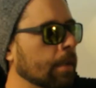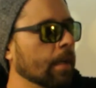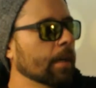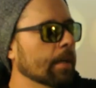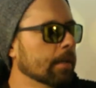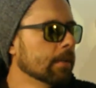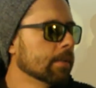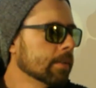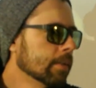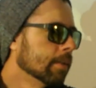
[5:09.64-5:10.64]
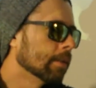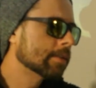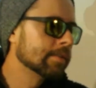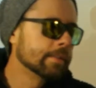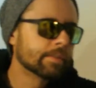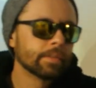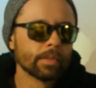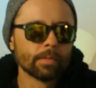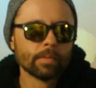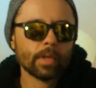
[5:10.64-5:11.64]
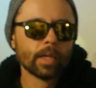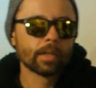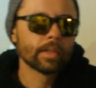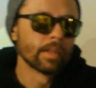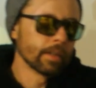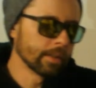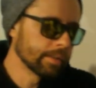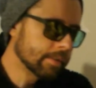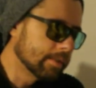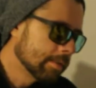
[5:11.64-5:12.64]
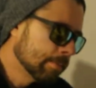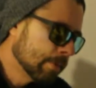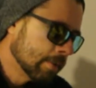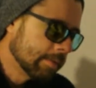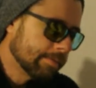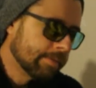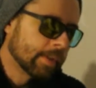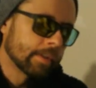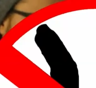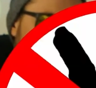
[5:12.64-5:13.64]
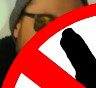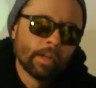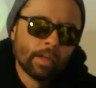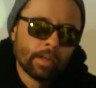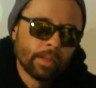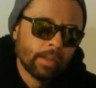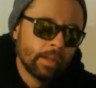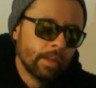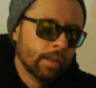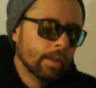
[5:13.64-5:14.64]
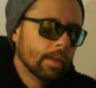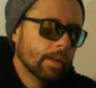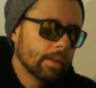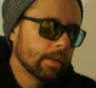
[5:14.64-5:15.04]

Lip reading: know, you listen to a record, put your finger on it.